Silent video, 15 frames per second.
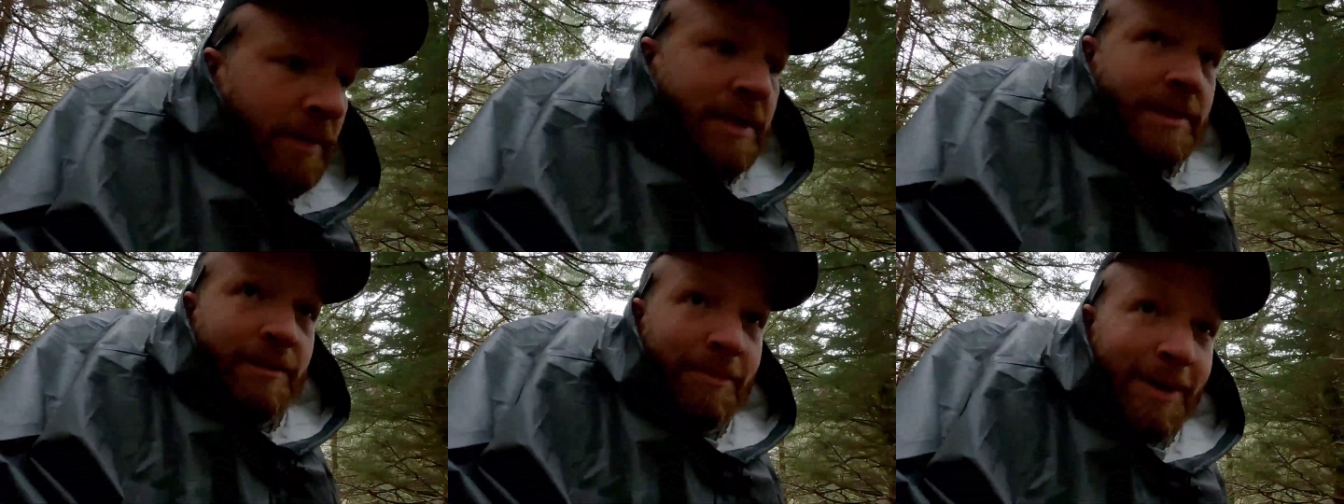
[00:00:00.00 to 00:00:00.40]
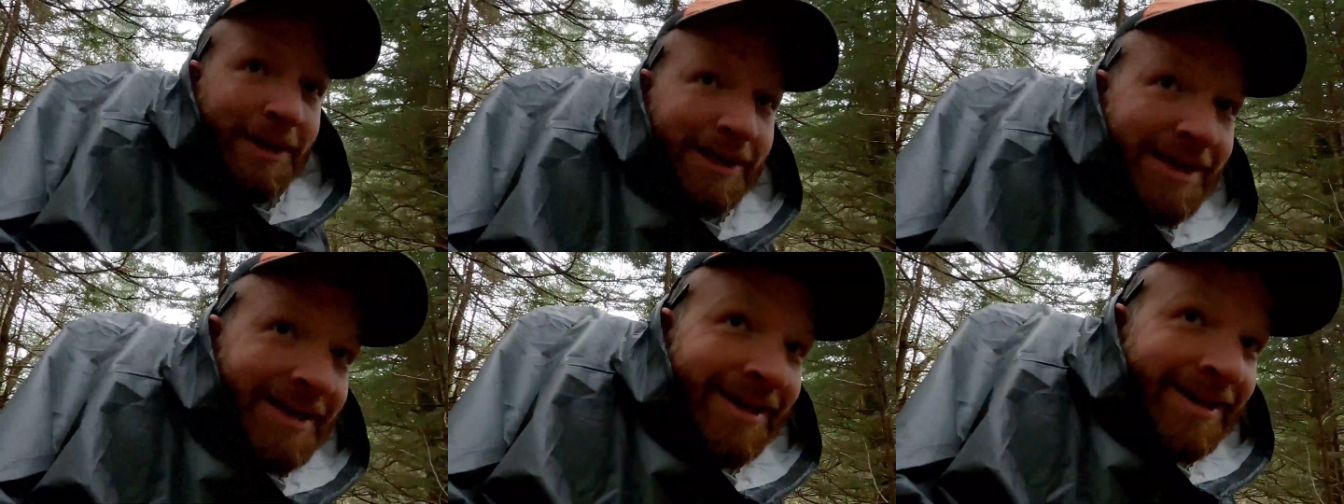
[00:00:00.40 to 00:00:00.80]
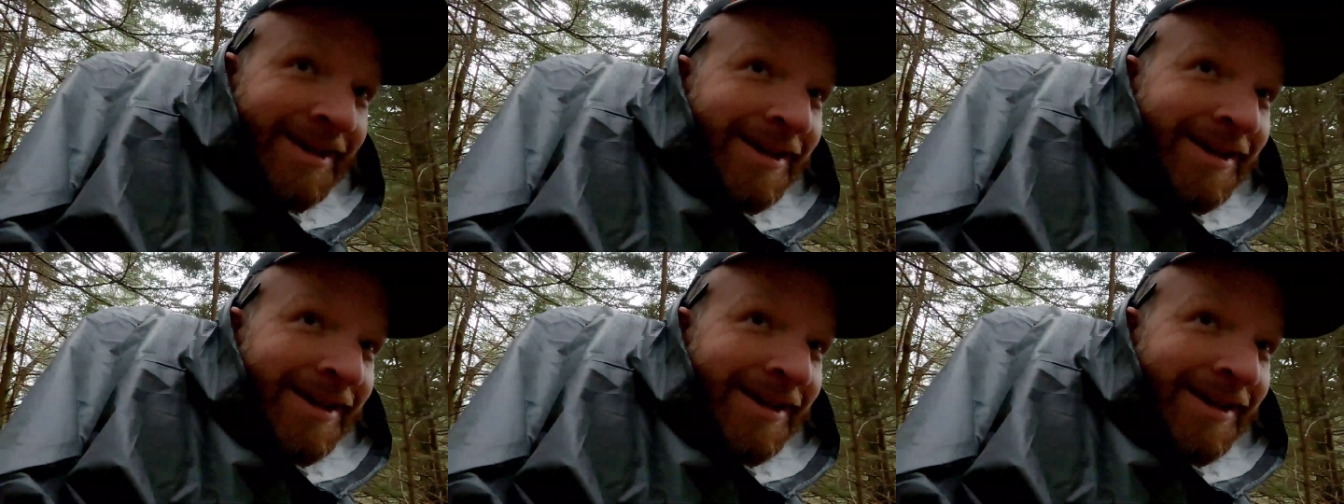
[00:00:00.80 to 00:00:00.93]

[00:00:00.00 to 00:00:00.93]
Miss you, buddy.